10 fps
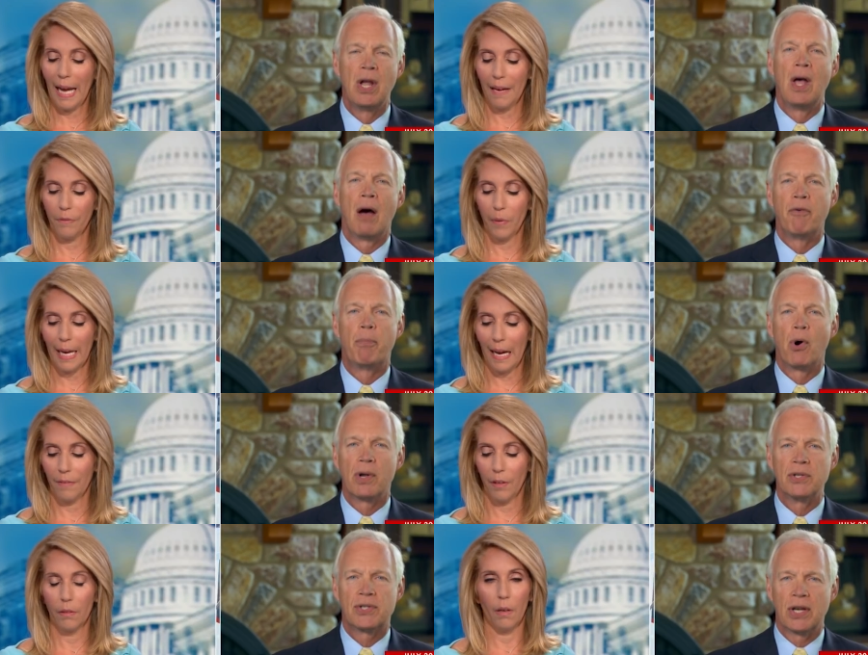Speaker 1: we have, of a
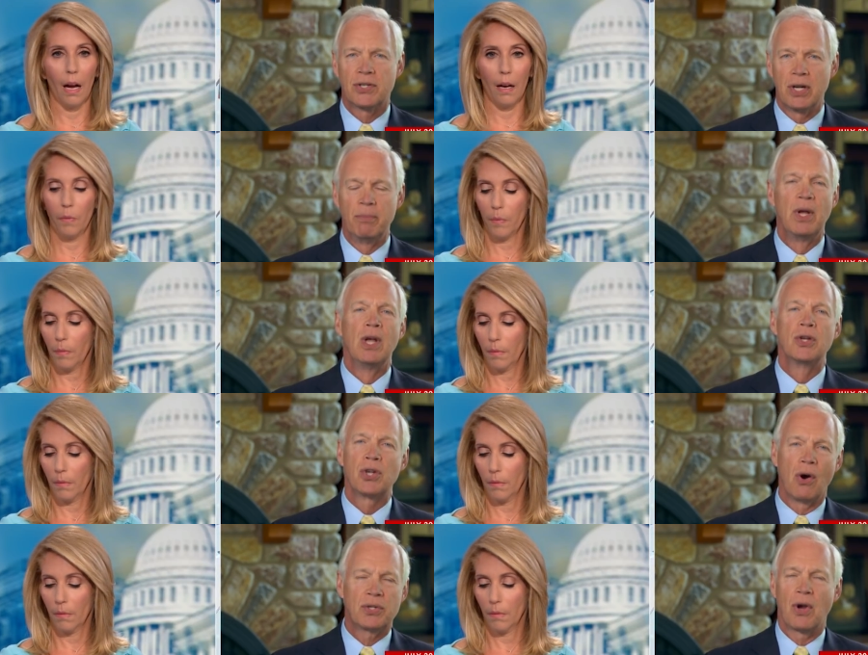broken a, system.
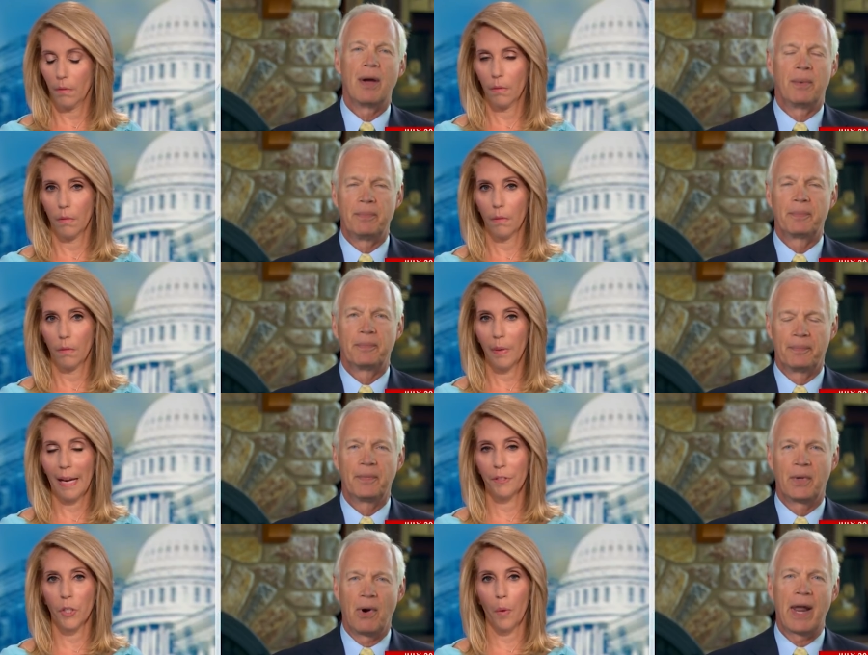So, so
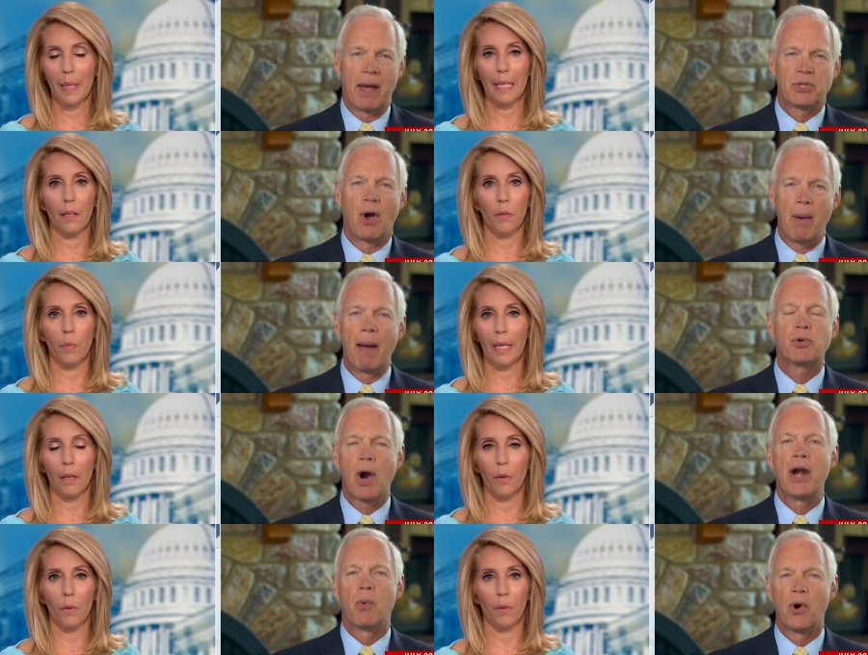we have go so ahead. Many, so I'm, we,
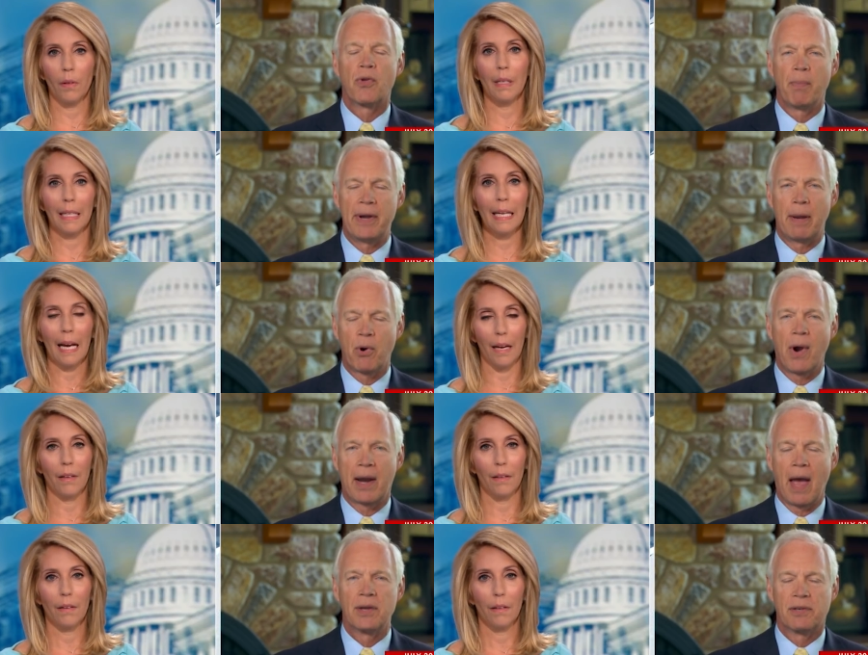I'm, trying to work with my
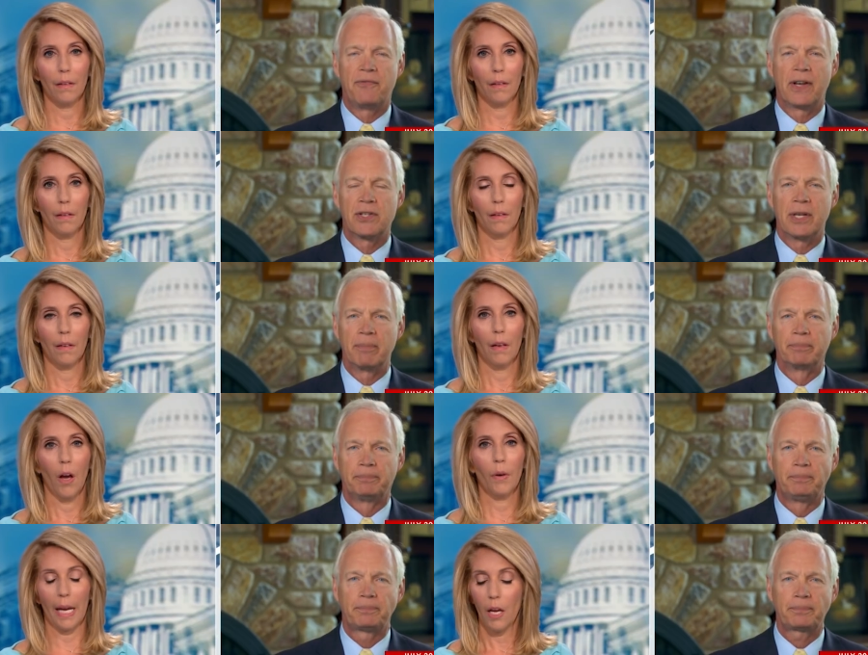Democratic yeah. colleagues to fix it.
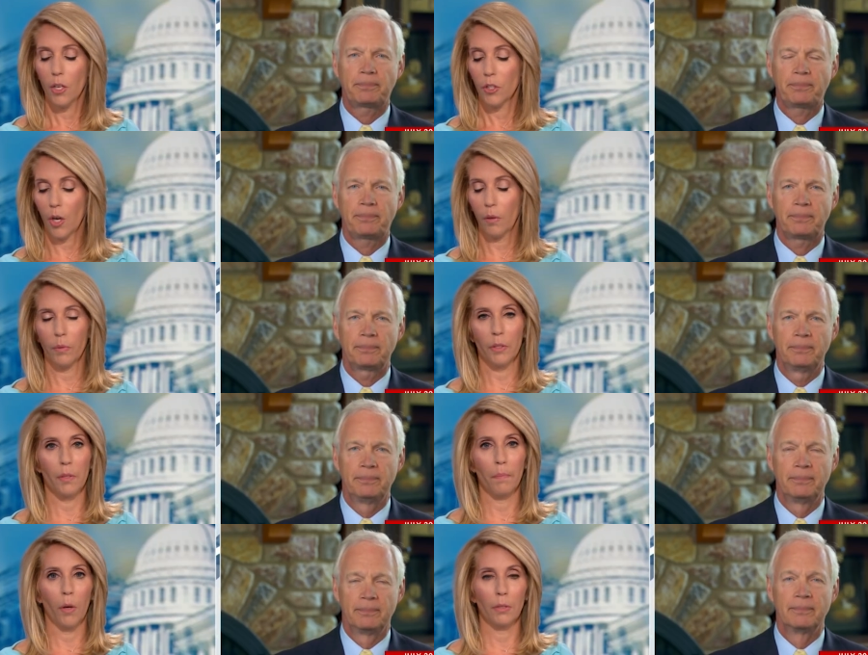
Speaker 2: Okay, so
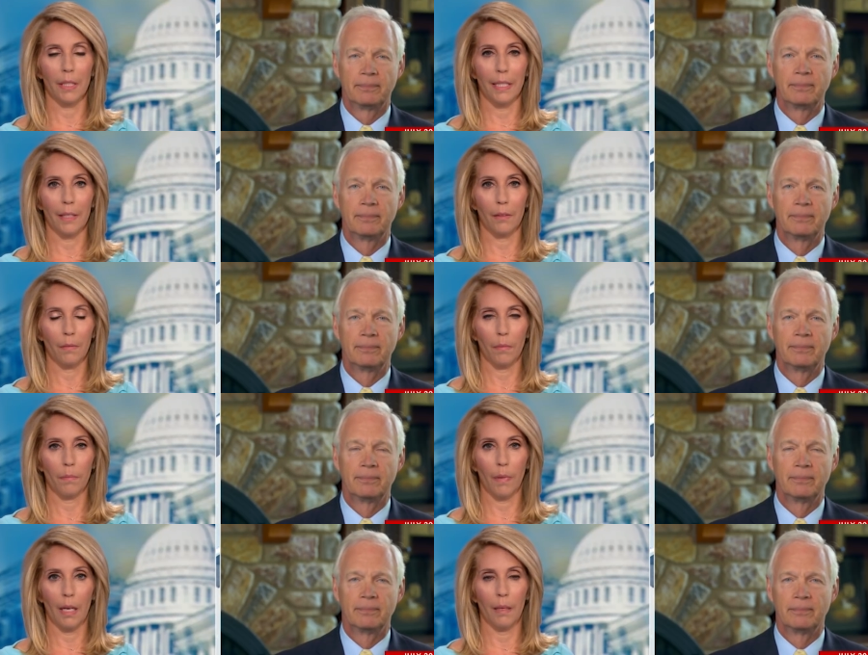there's a multi-tiered
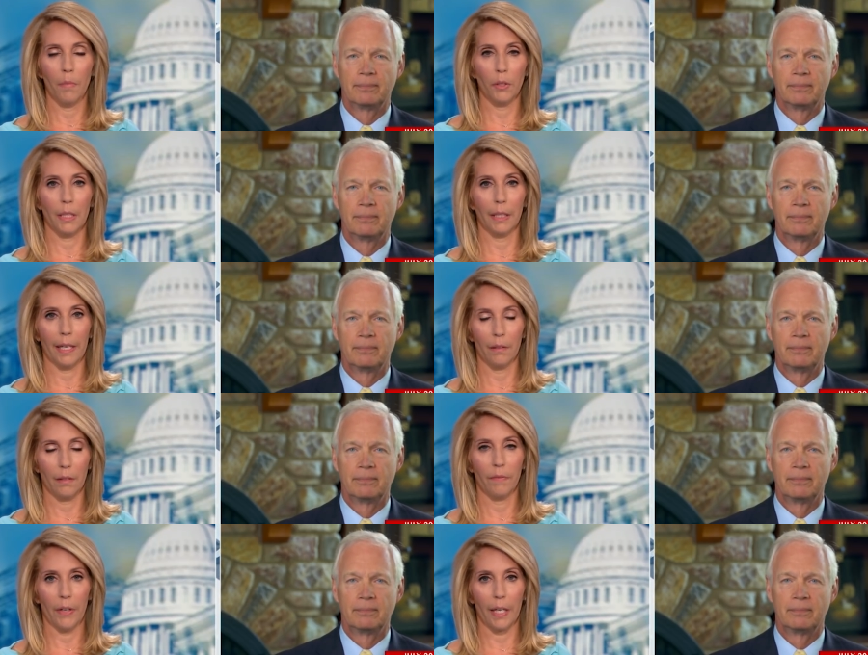uh,
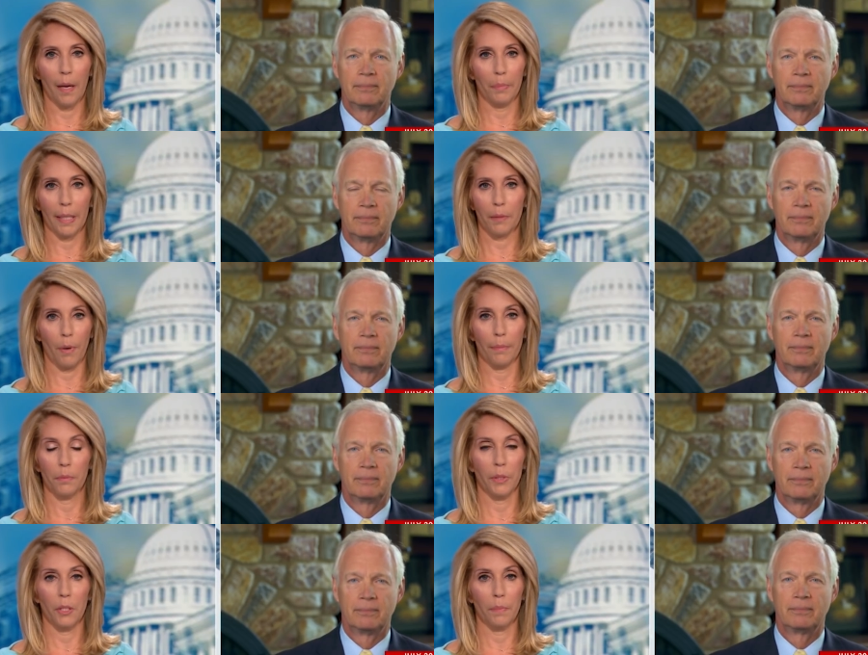multi-layered, very complex
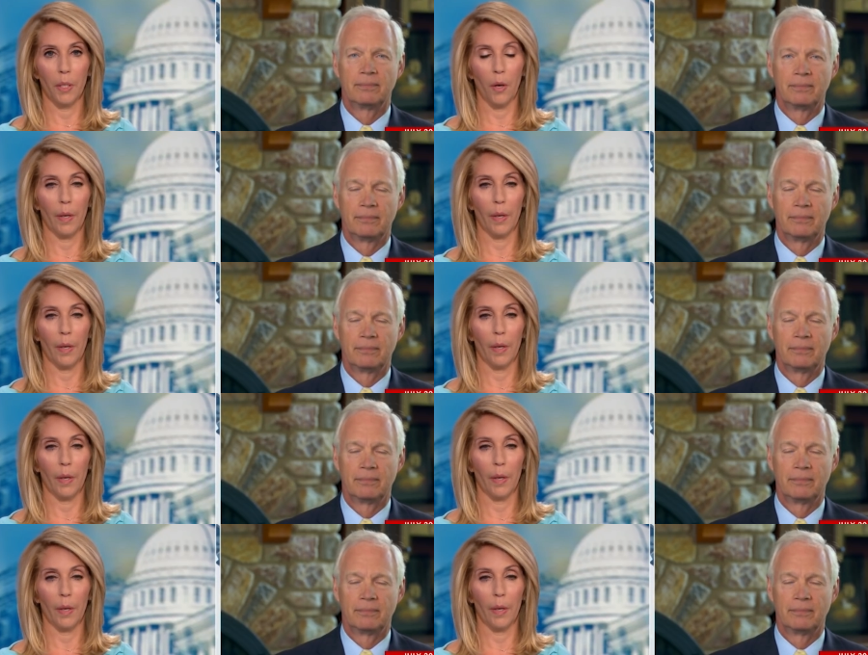problem, which has been